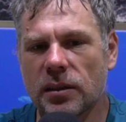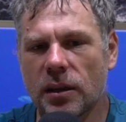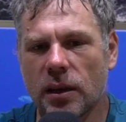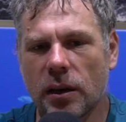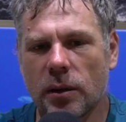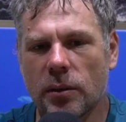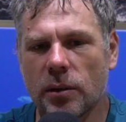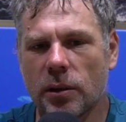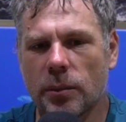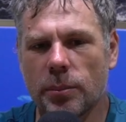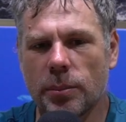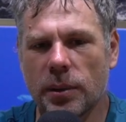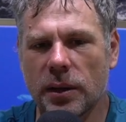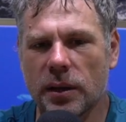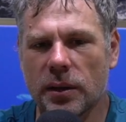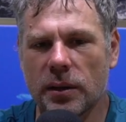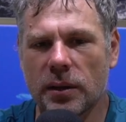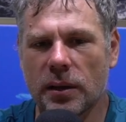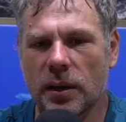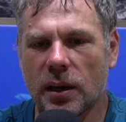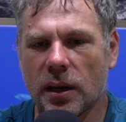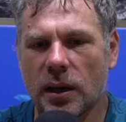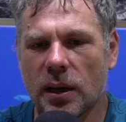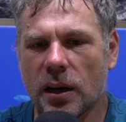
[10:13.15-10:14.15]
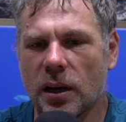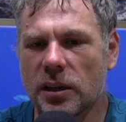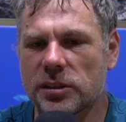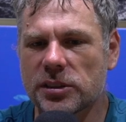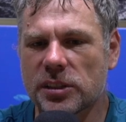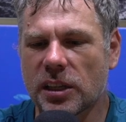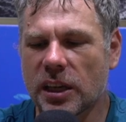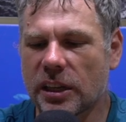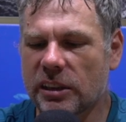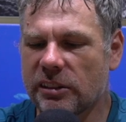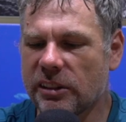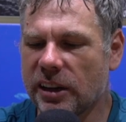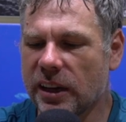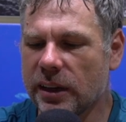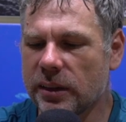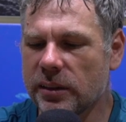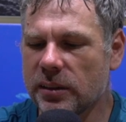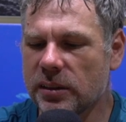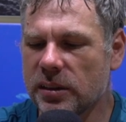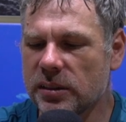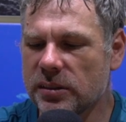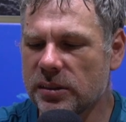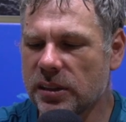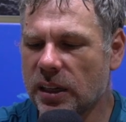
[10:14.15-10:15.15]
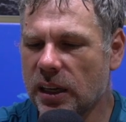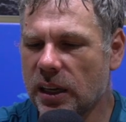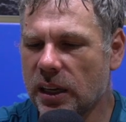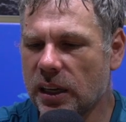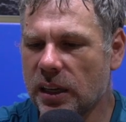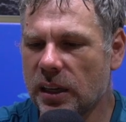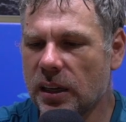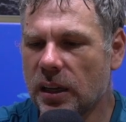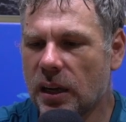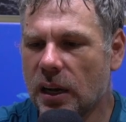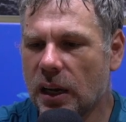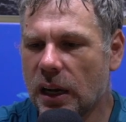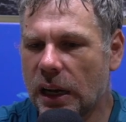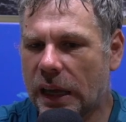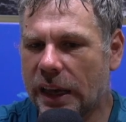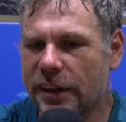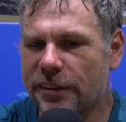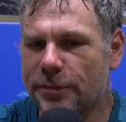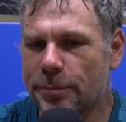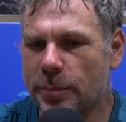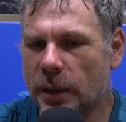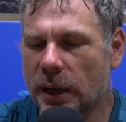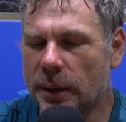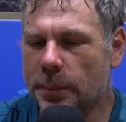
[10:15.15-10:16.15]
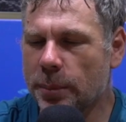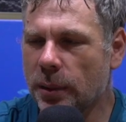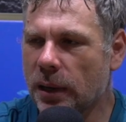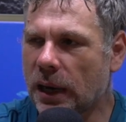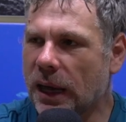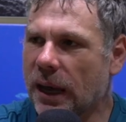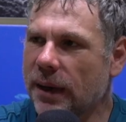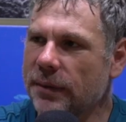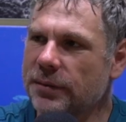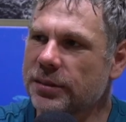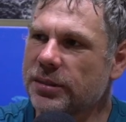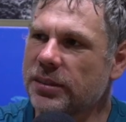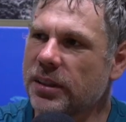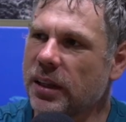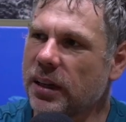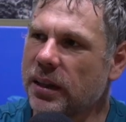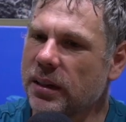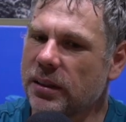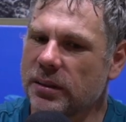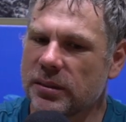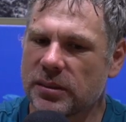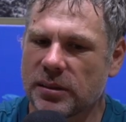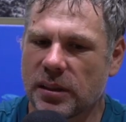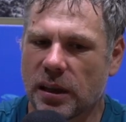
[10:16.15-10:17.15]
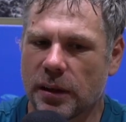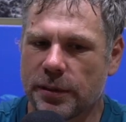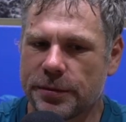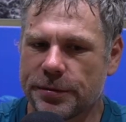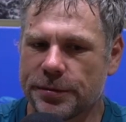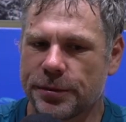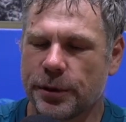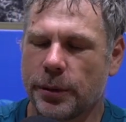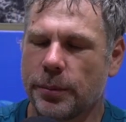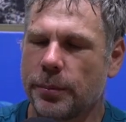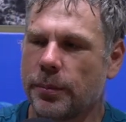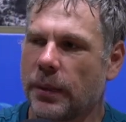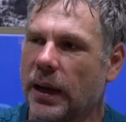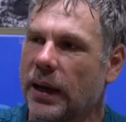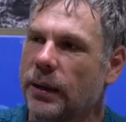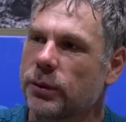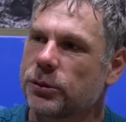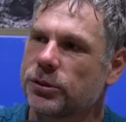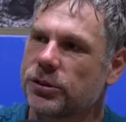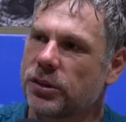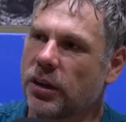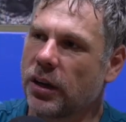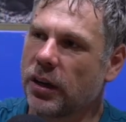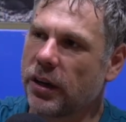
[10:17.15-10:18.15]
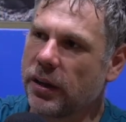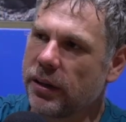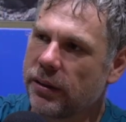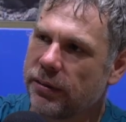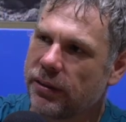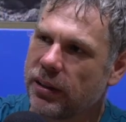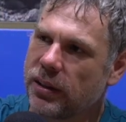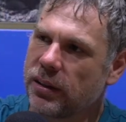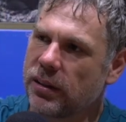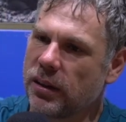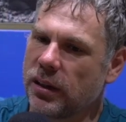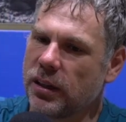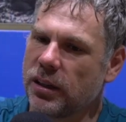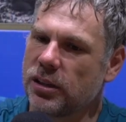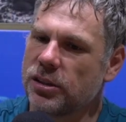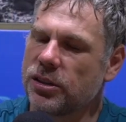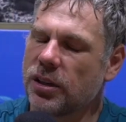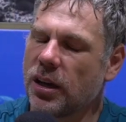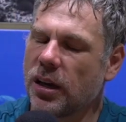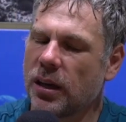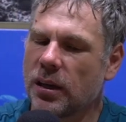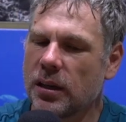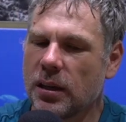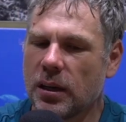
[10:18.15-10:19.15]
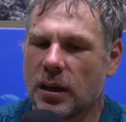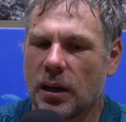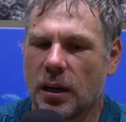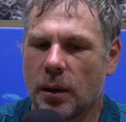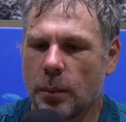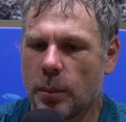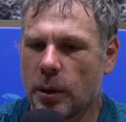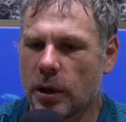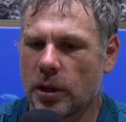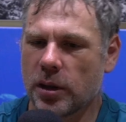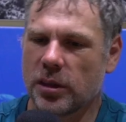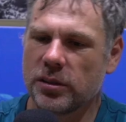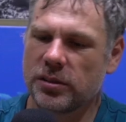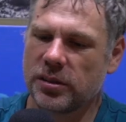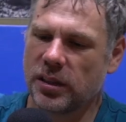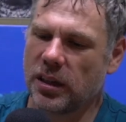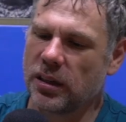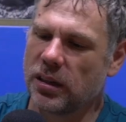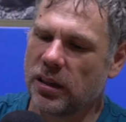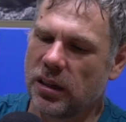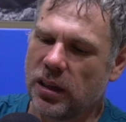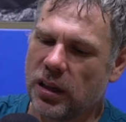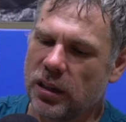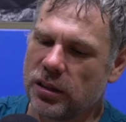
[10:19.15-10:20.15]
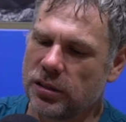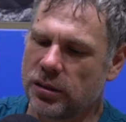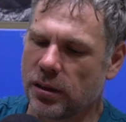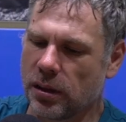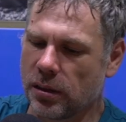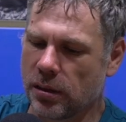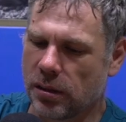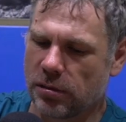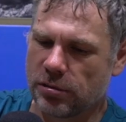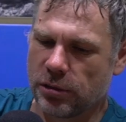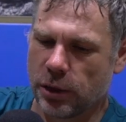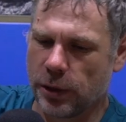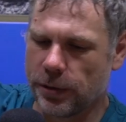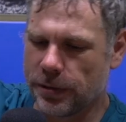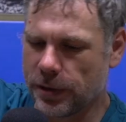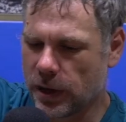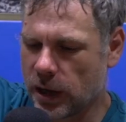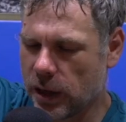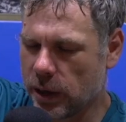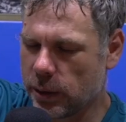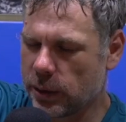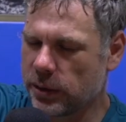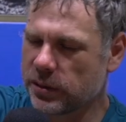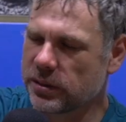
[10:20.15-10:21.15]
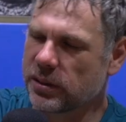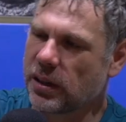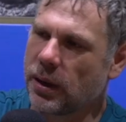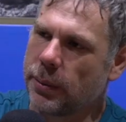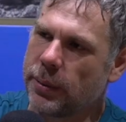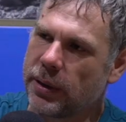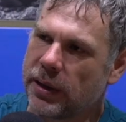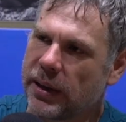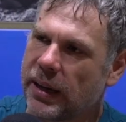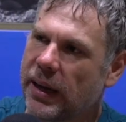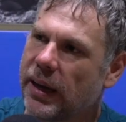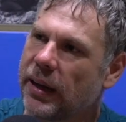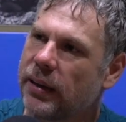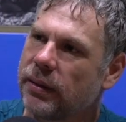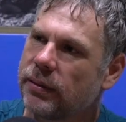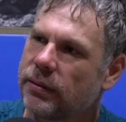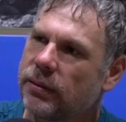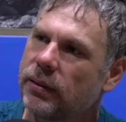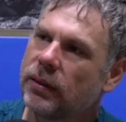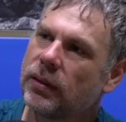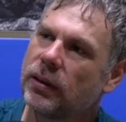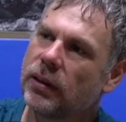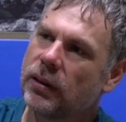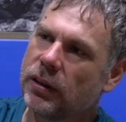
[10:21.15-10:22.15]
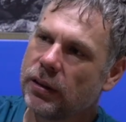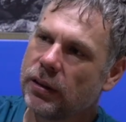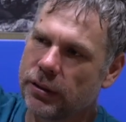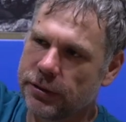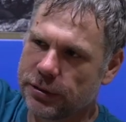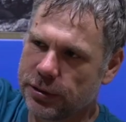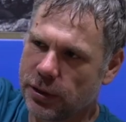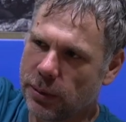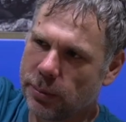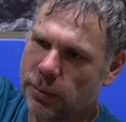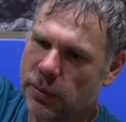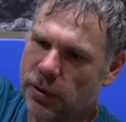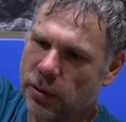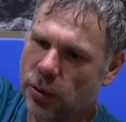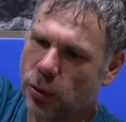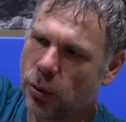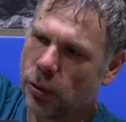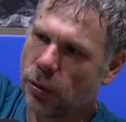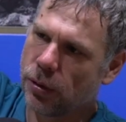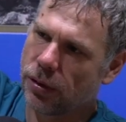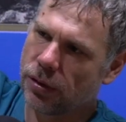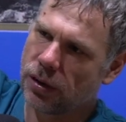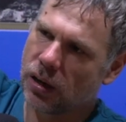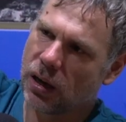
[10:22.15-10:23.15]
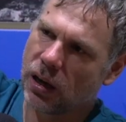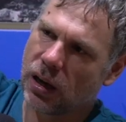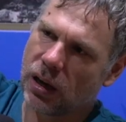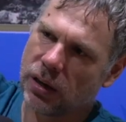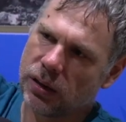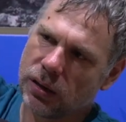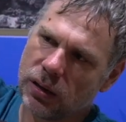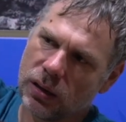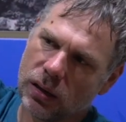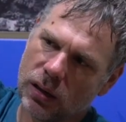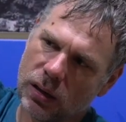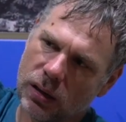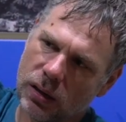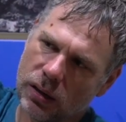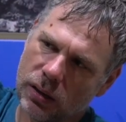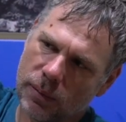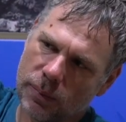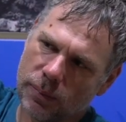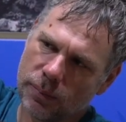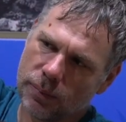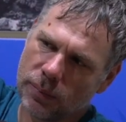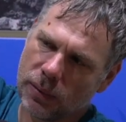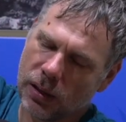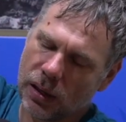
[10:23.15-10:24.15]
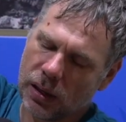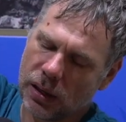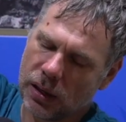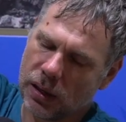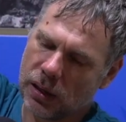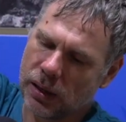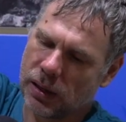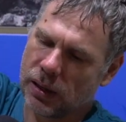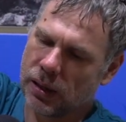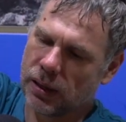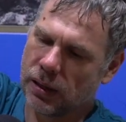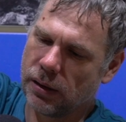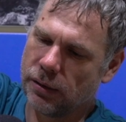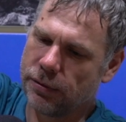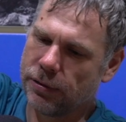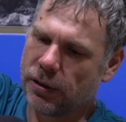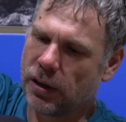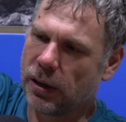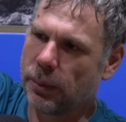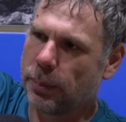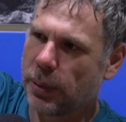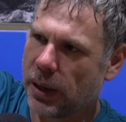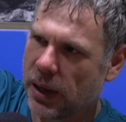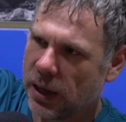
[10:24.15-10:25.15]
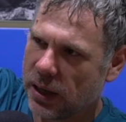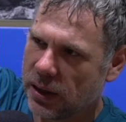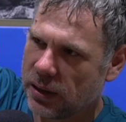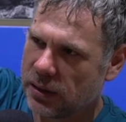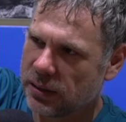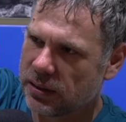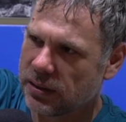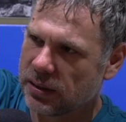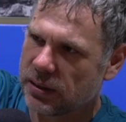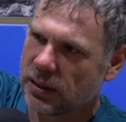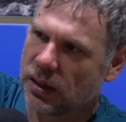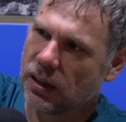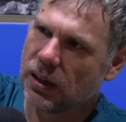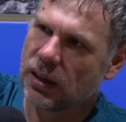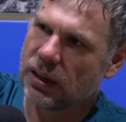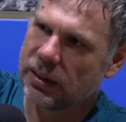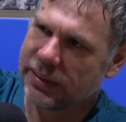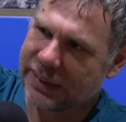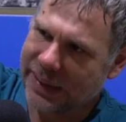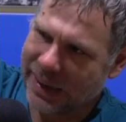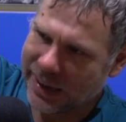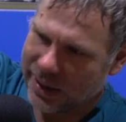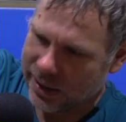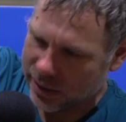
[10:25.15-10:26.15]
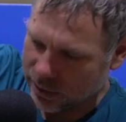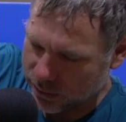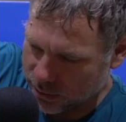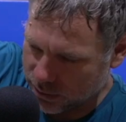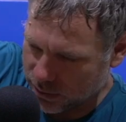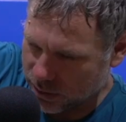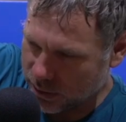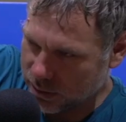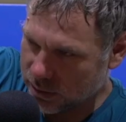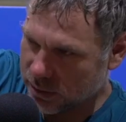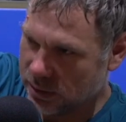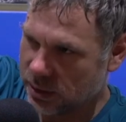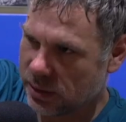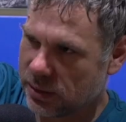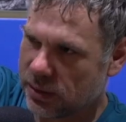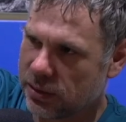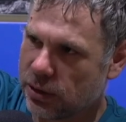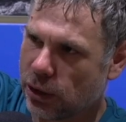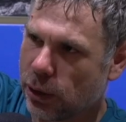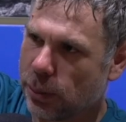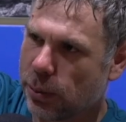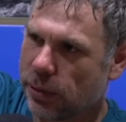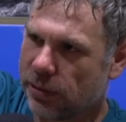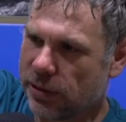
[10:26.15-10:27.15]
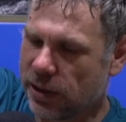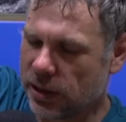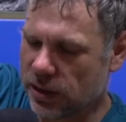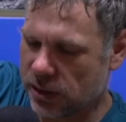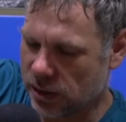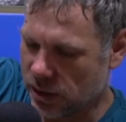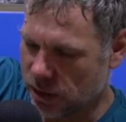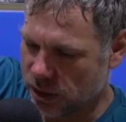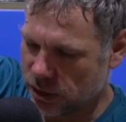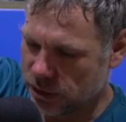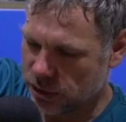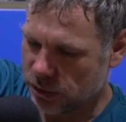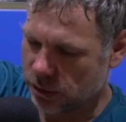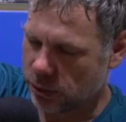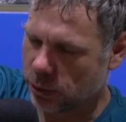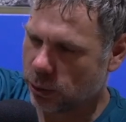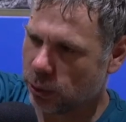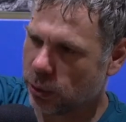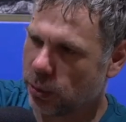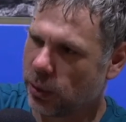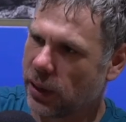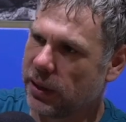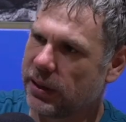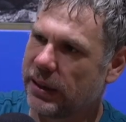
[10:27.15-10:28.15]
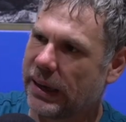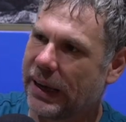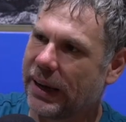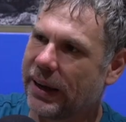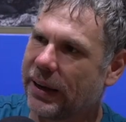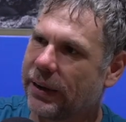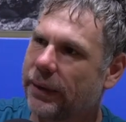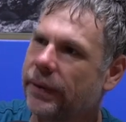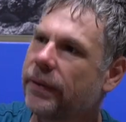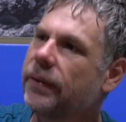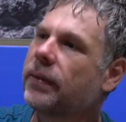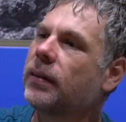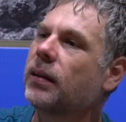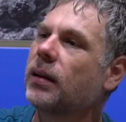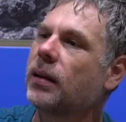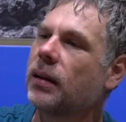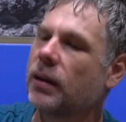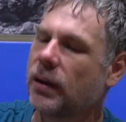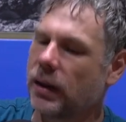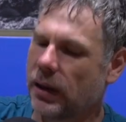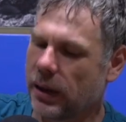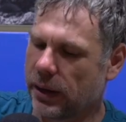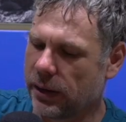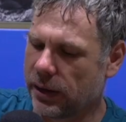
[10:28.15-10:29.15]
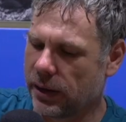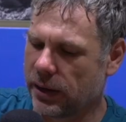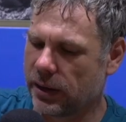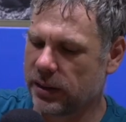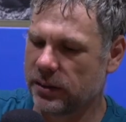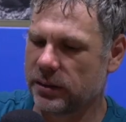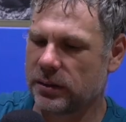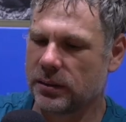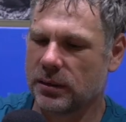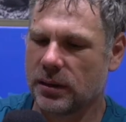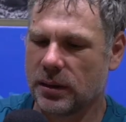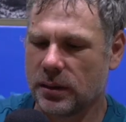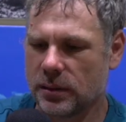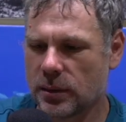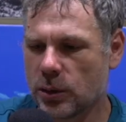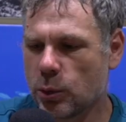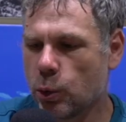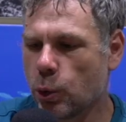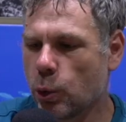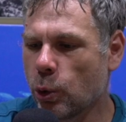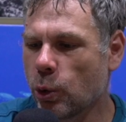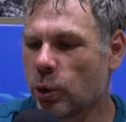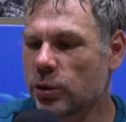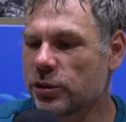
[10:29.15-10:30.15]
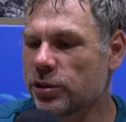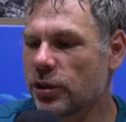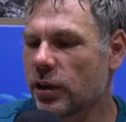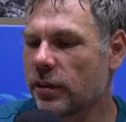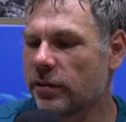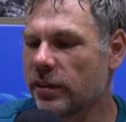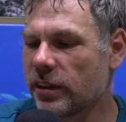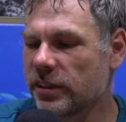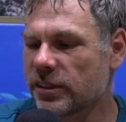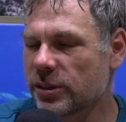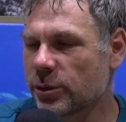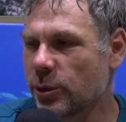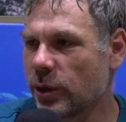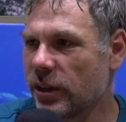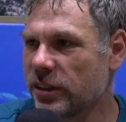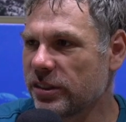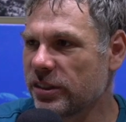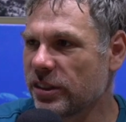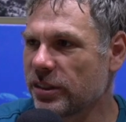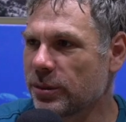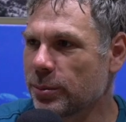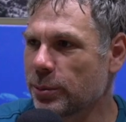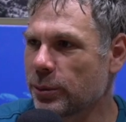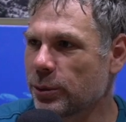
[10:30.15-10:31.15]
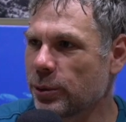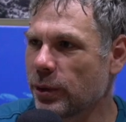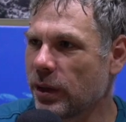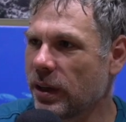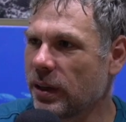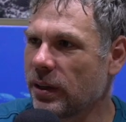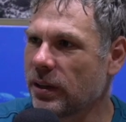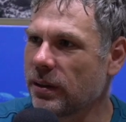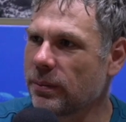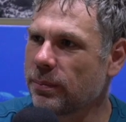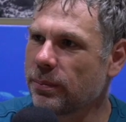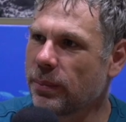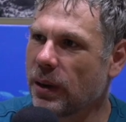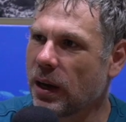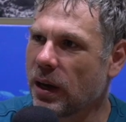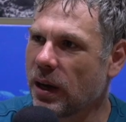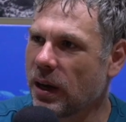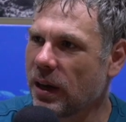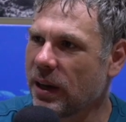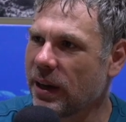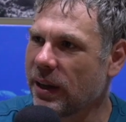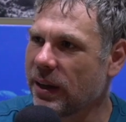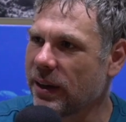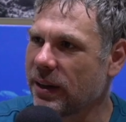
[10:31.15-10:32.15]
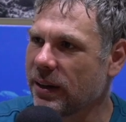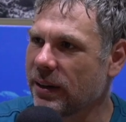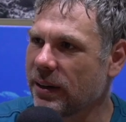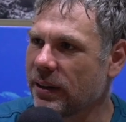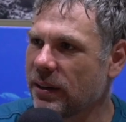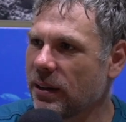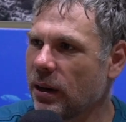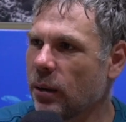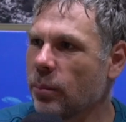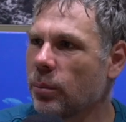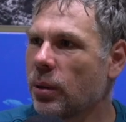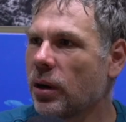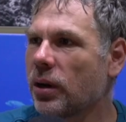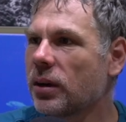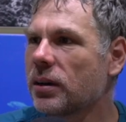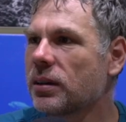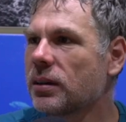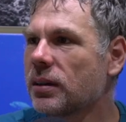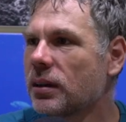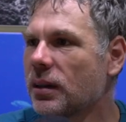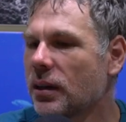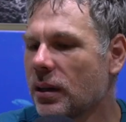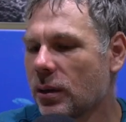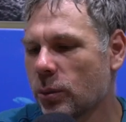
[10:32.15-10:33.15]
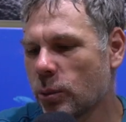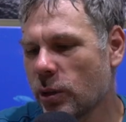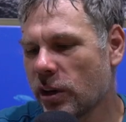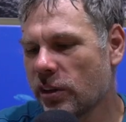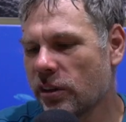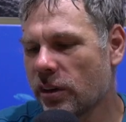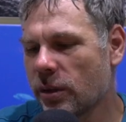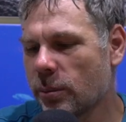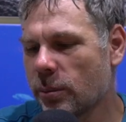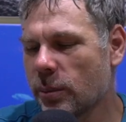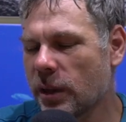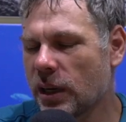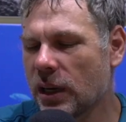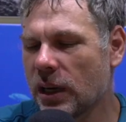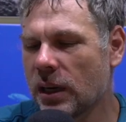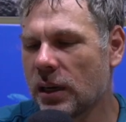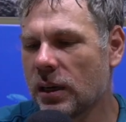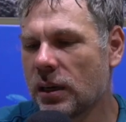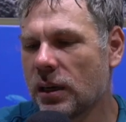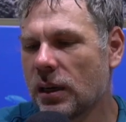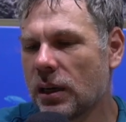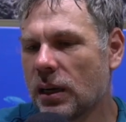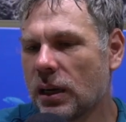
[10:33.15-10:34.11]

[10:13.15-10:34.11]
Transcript: I'll be uh, asking around to see if people have seen stuff from outside of Indonesia, because the Indonesian through flow is coming down from the north, like under uh, the Philippines, down into the top of Indonesia and all the way down, and then it, quarter of it squeezes between Bali and Lombok. We're in the middle,